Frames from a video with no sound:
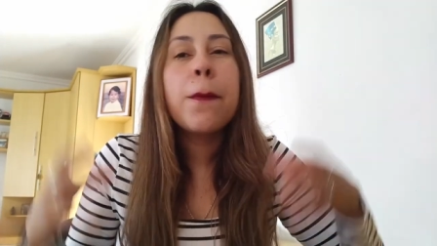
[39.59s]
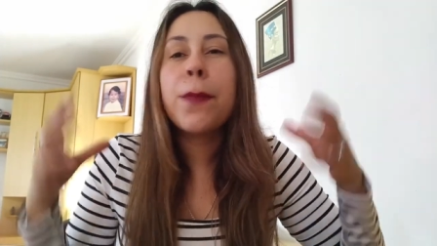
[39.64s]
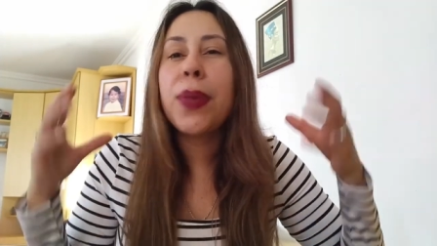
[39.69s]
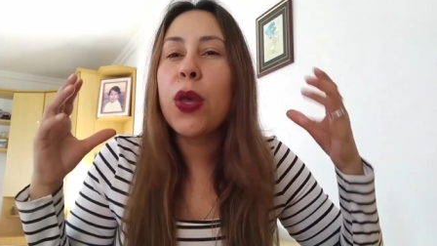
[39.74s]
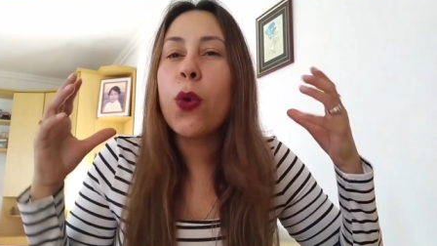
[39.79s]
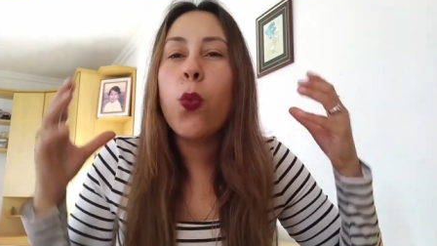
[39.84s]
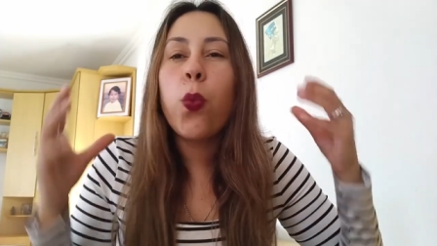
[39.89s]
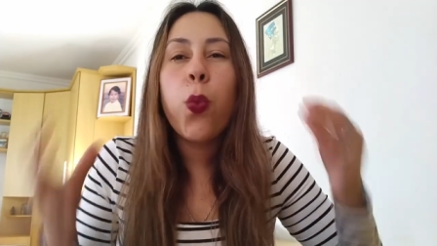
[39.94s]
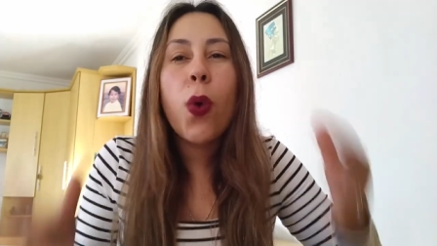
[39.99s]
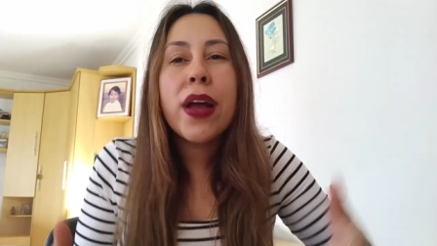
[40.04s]

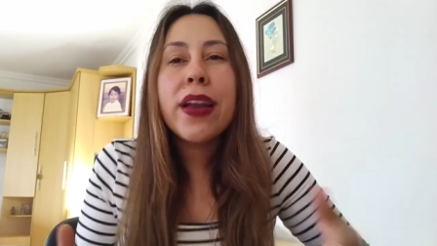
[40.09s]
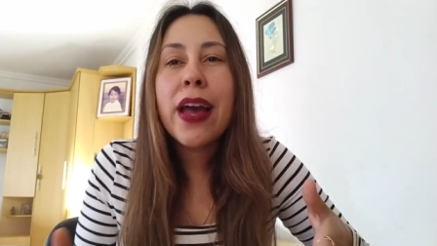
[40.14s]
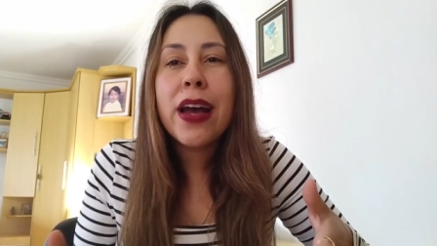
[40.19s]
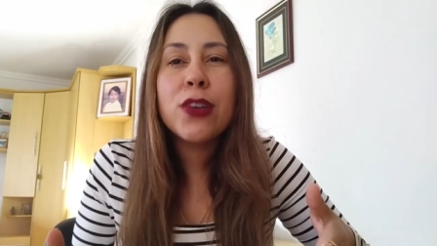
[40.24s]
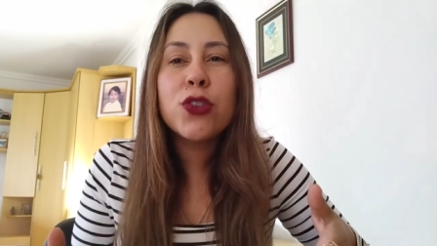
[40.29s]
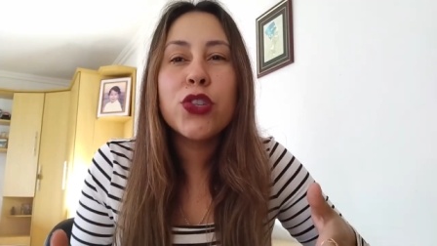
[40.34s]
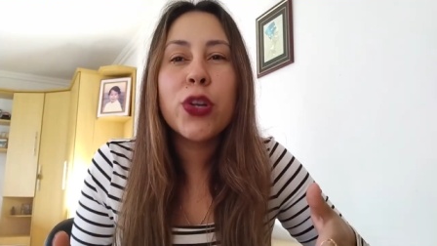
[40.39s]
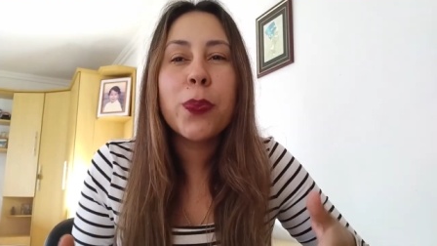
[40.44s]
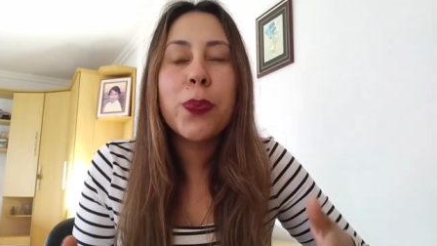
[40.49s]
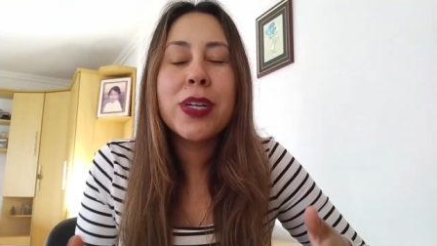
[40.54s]
be
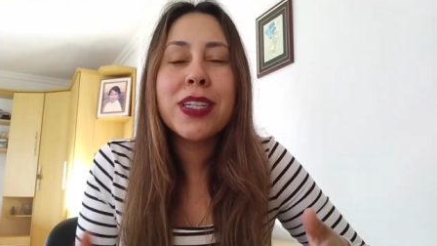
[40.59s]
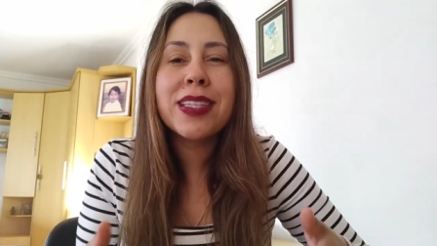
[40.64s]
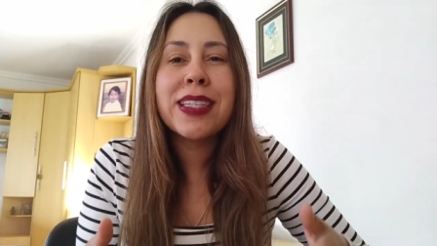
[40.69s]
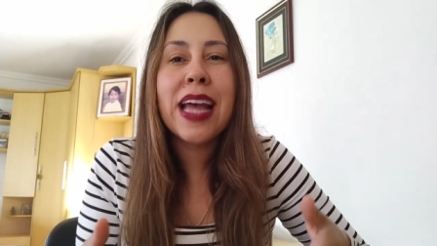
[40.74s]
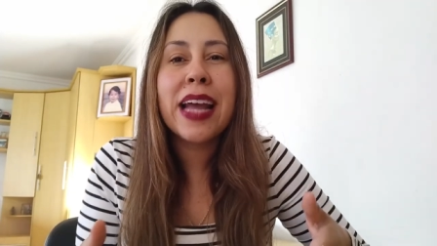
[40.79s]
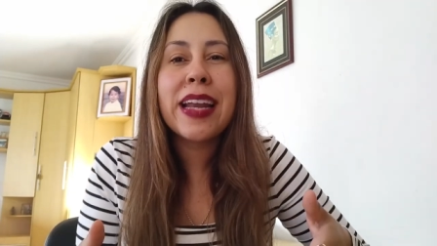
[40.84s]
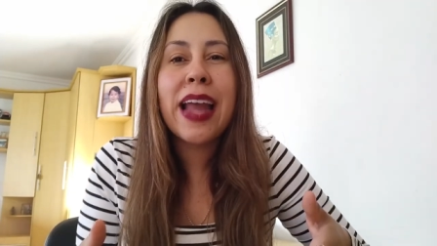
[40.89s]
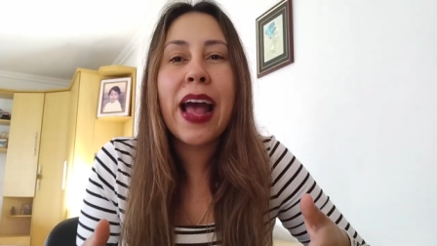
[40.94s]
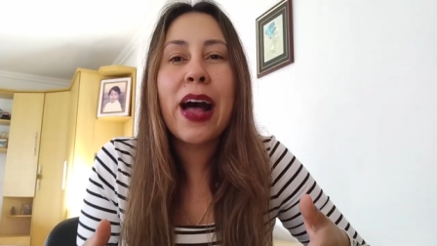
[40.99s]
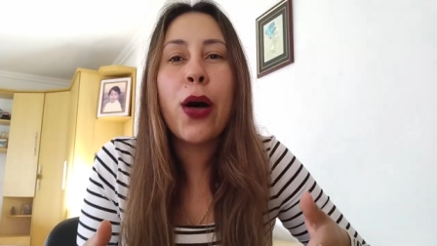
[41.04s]

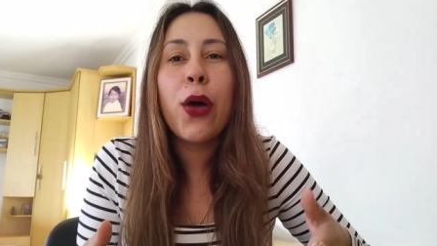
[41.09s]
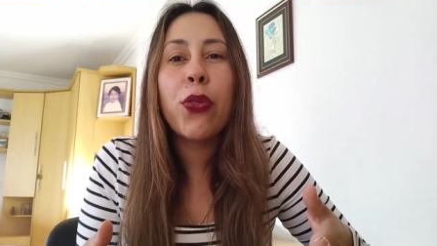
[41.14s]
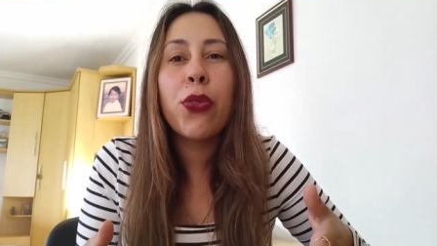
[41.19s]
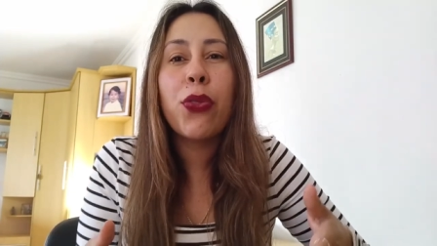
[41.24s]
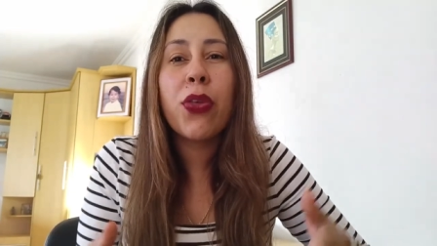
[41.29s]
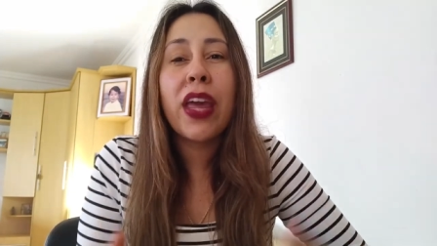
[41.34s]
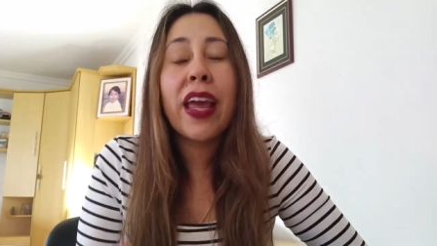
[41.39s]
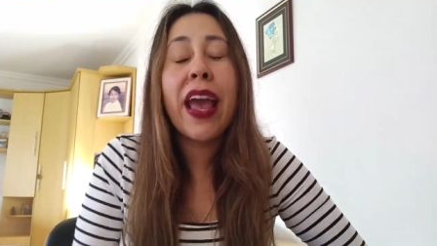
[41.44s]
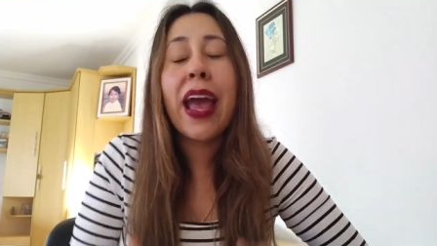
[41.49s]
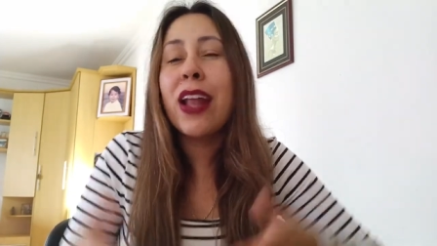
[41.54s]
100%
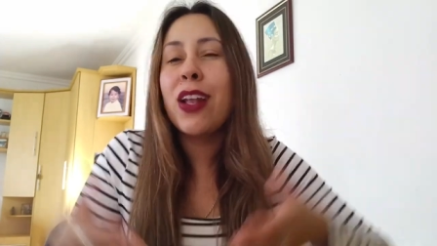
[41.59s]
healthy,